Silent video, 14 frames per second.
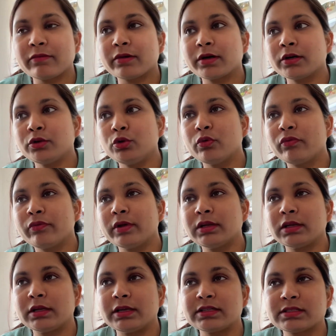you
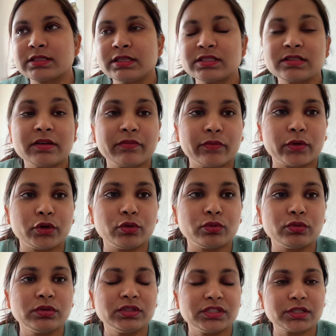feel it's easy for
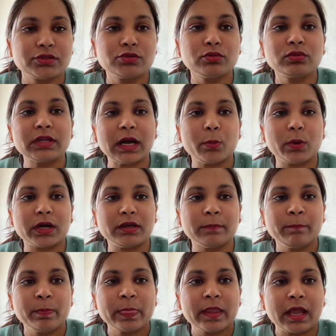you, just do that one,
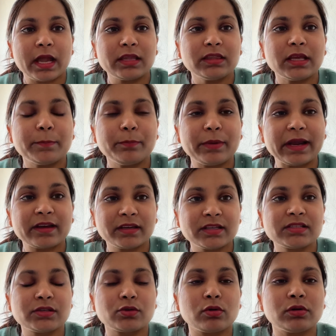and then practice
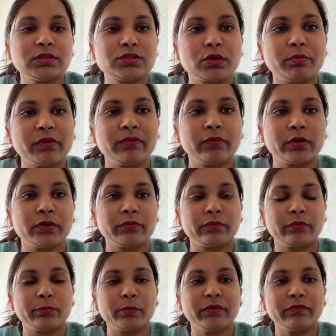it also
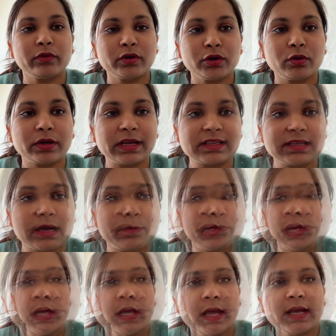before your exam.
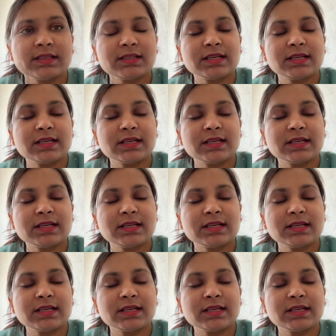As I